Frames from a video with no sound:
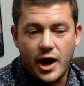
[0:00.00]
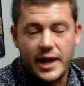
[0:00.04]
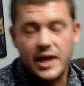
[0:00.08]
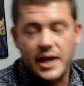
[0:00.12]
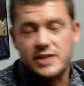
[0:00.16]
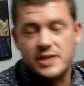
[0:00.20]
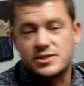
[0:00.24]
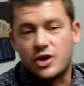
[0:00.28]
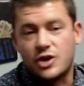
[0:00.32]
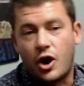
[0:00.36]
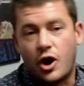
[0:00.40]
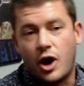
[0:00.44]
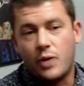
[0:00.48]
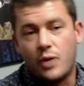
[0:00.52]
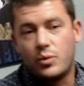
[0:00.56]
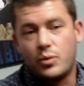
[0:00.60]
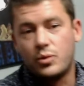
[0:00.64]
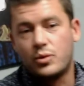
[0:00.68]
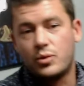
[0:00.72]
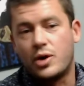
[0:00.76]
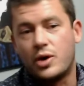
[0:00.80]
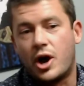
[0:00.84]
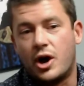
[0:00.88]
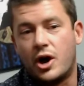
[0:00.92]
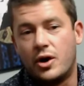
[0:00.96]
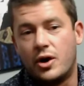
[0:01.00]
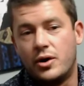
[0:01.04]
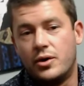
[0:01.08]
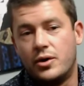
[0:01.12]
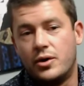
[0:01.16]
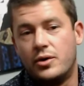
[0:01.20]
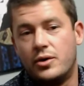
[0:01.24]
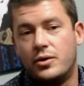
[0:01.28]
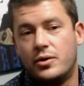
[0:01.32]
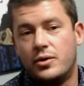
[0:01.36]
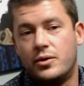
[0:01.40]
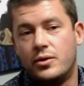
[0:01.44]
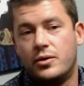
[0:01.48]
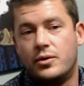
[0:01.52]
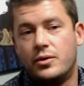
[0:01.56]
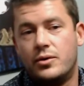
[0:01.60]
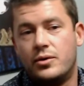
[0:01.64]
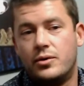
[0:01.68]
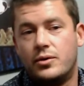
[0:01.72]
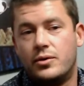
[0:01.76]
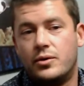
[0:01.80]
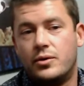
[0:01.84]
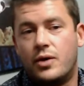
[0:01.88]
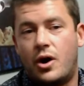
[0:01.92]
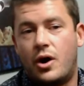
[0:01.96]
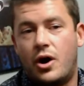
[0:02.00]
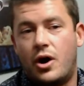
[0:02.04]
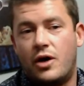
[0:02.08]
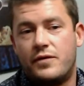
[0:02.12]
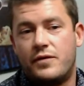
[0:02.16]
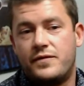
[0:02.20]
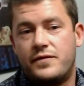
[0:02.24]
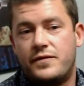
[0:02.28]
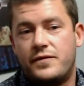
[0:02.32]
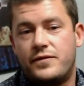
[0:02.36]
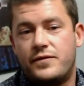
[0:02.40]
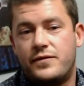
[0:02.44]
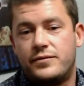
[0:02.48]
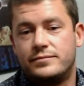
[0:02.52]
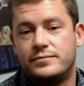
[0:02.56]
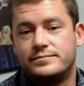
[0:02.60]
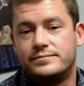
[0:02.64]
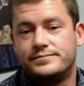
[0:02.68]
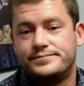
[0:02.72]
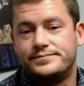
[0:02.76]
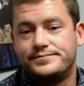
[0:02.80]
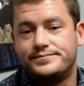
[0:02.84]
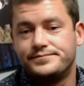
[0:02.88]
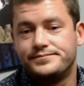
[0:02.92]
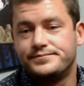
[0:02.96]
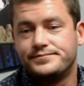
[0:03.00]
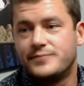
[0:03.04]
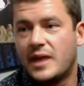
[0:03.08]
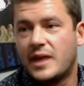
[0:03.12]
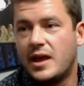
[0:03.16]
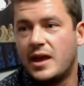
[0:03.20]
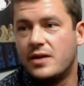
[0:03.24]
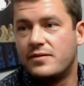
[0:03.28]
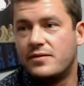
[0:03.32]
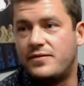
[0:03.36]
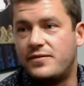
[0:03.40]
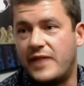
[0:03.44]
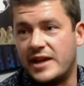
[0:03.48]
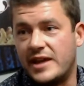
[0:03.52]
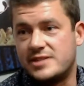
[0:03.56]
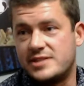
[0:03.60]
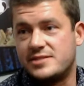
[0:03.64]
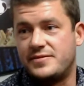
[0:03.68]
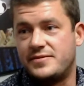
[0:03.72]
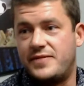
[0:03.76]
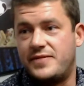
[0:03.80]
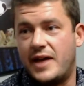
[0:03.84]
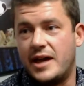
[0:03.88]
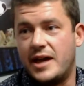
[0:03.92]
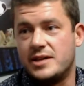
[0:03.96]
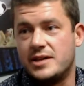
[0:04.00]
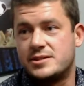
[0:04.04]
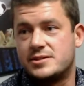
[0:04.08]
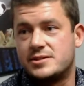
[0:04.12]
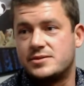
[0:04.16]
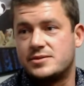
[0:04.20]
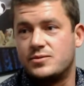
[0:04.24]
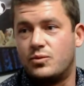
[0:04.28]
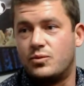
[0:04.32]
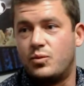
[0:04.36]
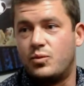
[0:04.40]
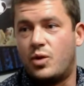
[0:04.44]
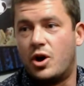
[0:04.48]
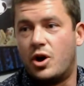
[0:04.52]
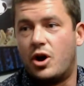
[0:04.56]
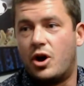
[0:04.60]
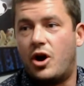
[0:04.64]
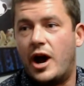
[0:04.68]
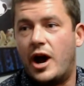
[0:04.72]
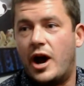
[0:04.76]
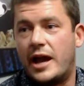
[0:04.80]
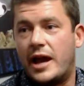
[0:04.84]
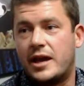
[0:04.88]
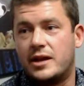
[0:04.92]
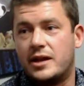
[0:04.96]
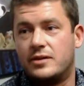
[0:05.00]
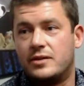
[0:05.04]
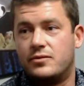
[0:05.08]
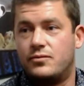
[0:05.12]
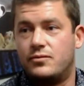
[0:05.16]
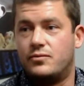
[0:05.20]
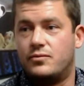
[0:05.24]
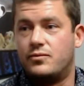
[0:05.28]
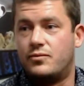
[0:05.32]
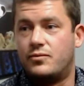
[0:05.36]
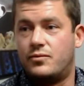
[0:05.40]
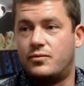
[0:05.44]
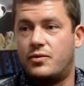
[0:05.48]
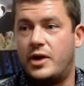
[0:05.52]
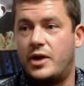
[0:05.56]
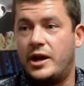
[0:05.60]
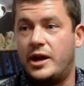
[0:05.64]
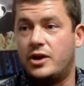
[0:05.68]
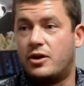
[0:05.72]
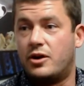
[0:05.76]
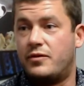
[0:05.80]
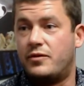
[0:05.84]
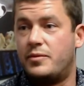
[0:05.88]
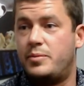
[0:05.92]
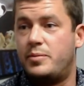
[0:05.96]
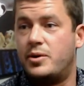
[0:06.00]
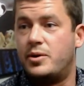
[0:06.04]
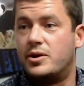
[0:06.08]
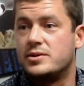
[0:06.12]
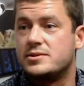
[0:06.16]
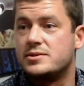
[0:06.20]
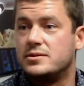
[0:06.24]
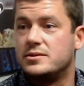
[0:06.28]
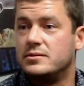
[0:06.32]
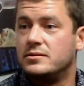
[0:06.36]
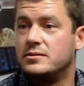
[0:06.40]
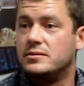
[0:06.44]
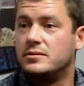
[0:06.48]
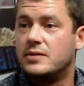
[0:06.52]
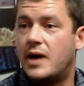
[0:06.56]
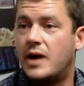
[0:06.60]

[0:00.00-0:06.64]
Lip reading: guess I will go off face to face what I can read off a person.